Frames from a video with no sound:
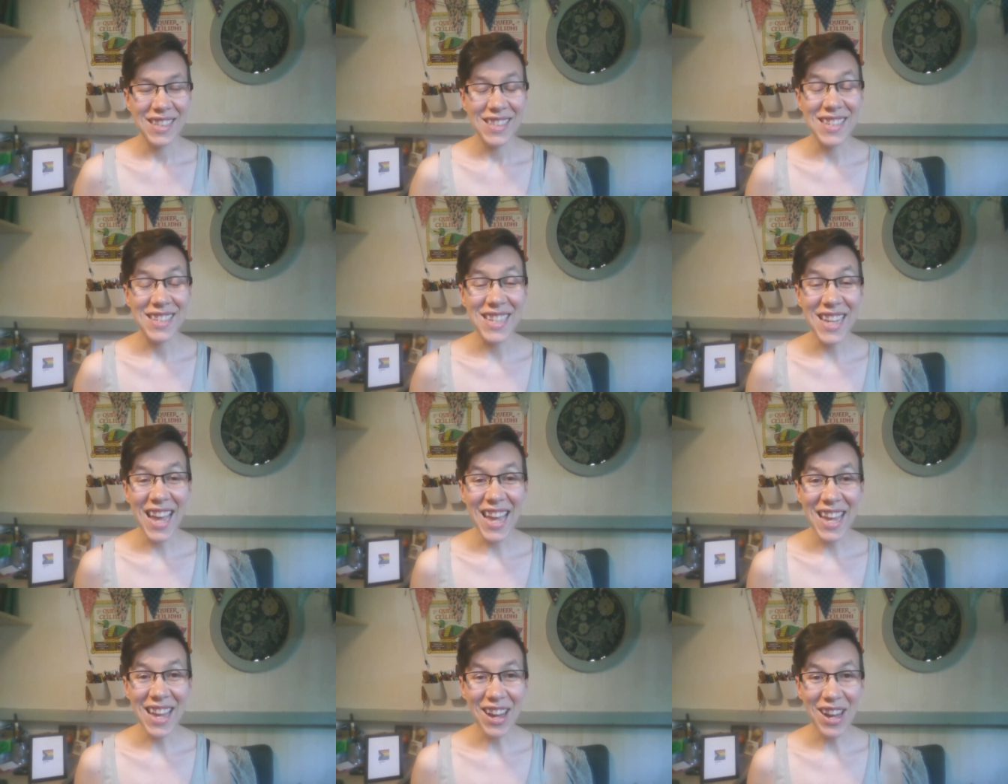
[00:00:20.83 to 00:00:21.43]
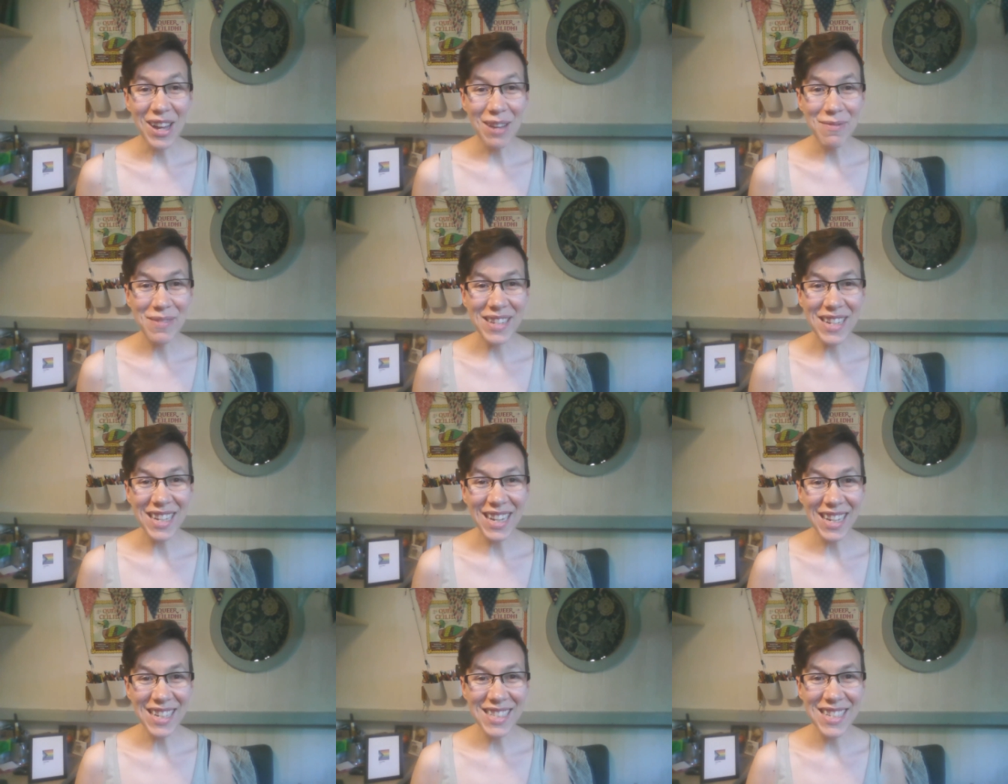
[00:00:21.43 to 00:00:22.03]
Today, I'm
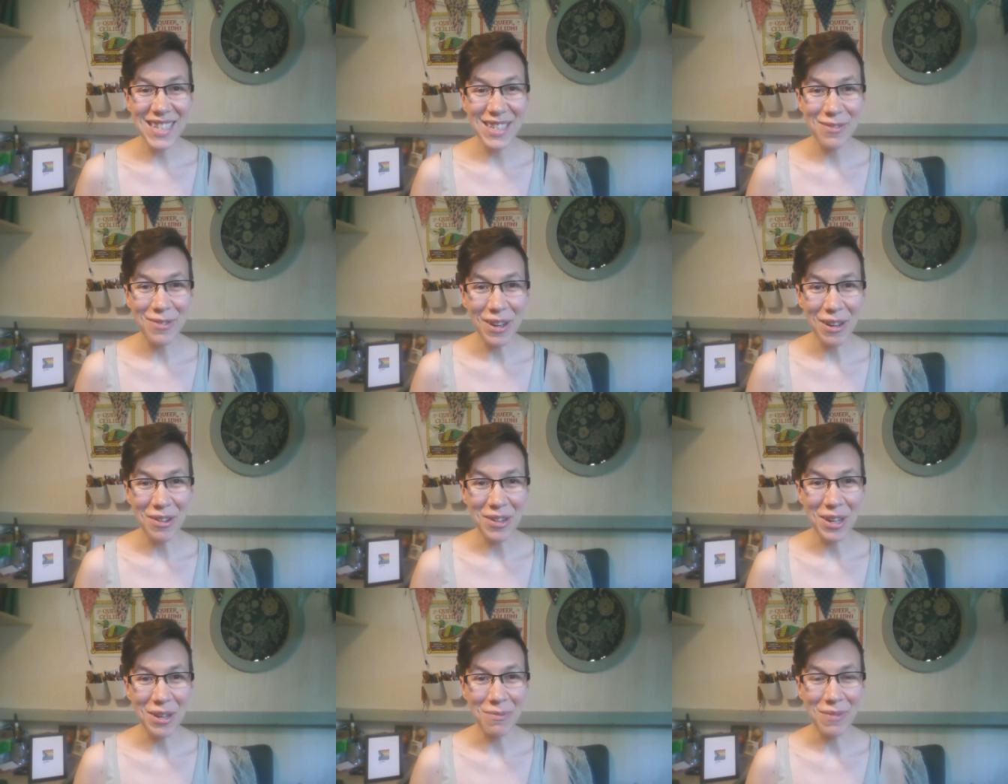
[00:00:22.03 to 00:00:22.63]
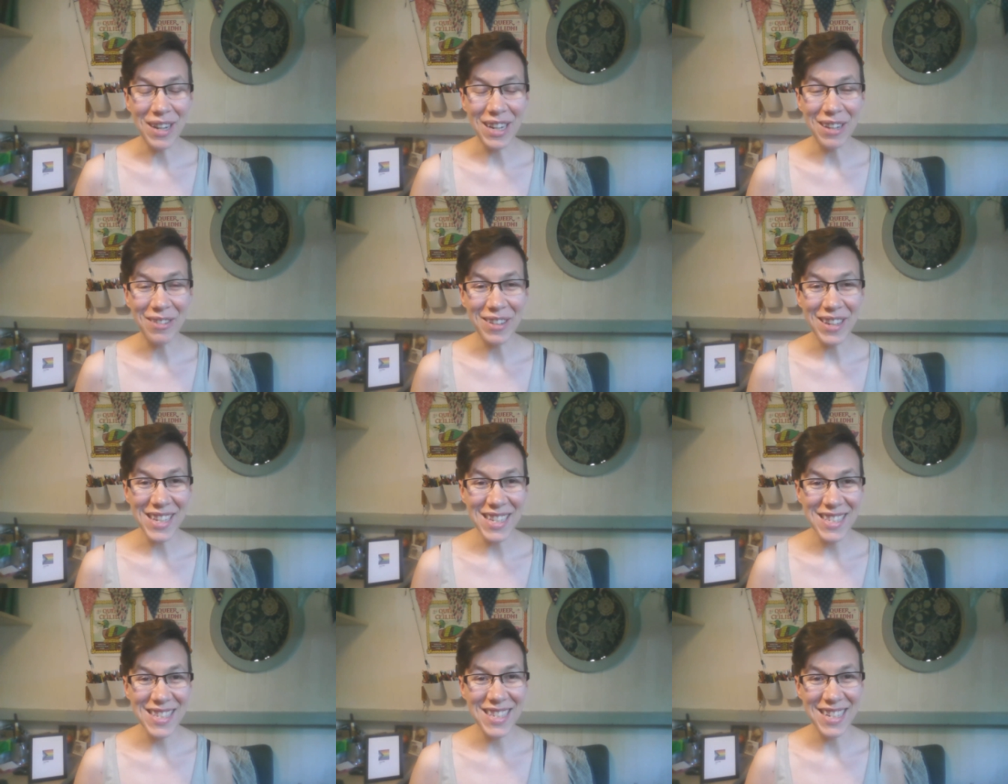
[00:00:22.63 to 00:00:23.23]
delighted to welcome
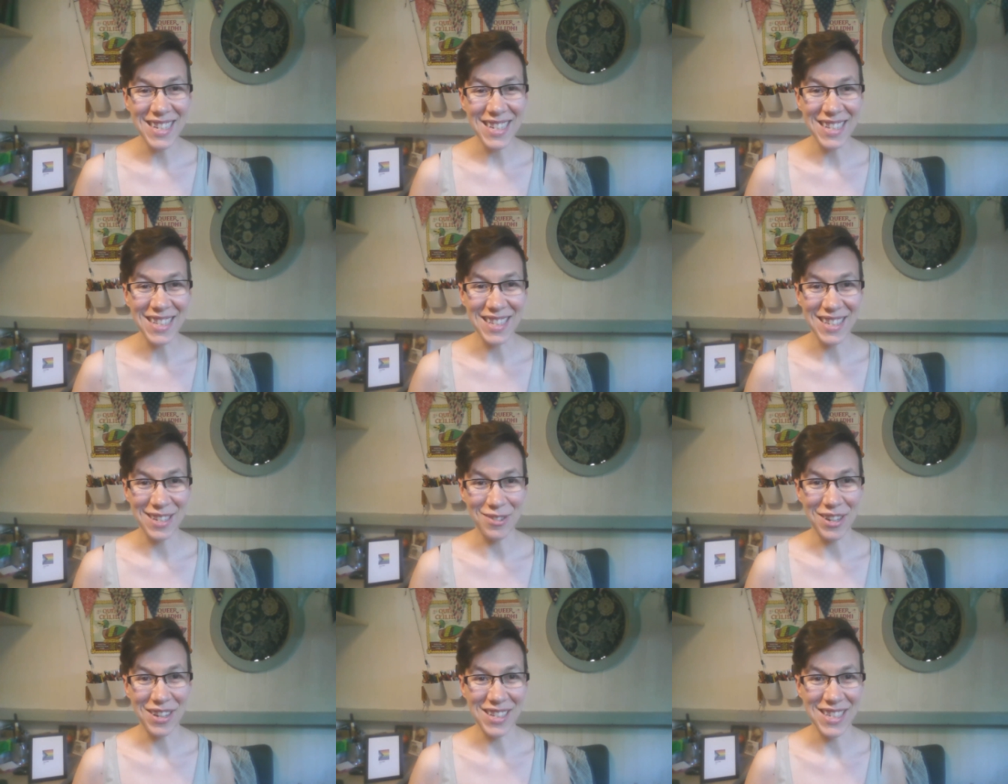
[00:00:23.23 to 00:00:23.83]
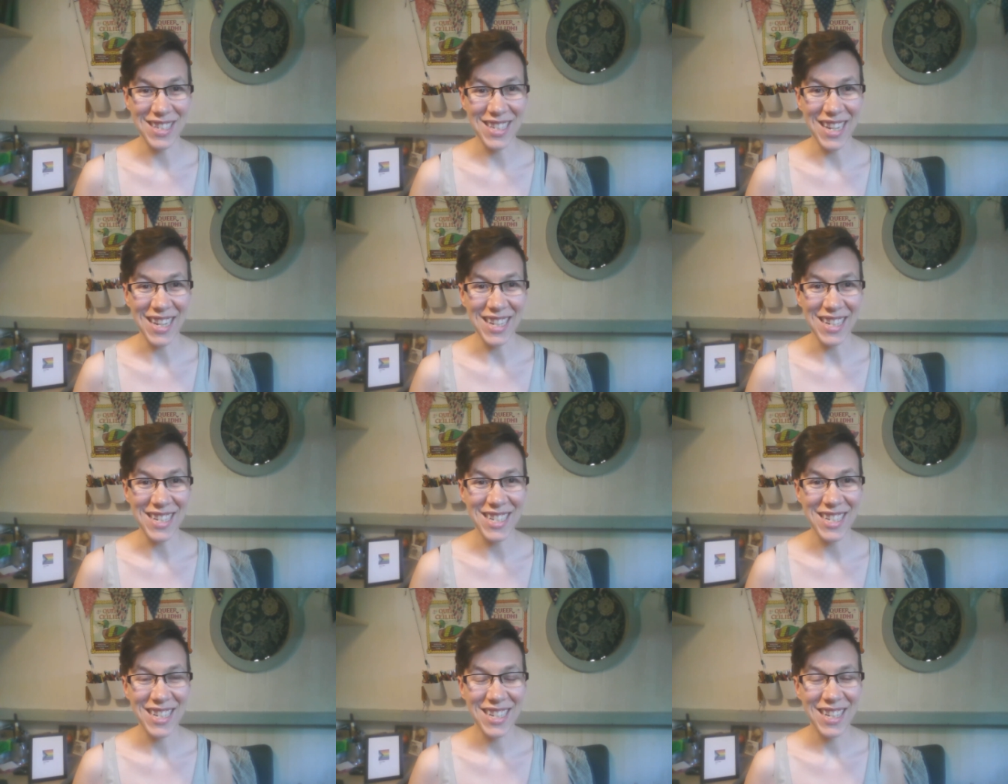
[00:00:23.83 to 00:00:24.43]
Louise Siddons to our
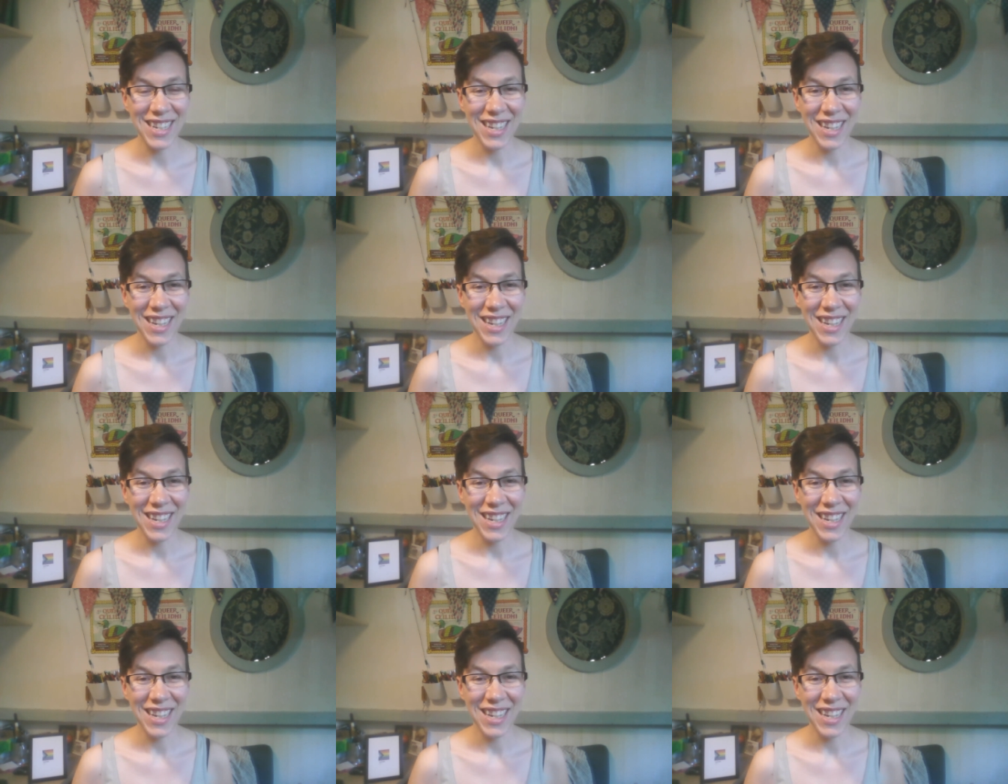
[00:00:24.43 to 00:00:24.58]
stage.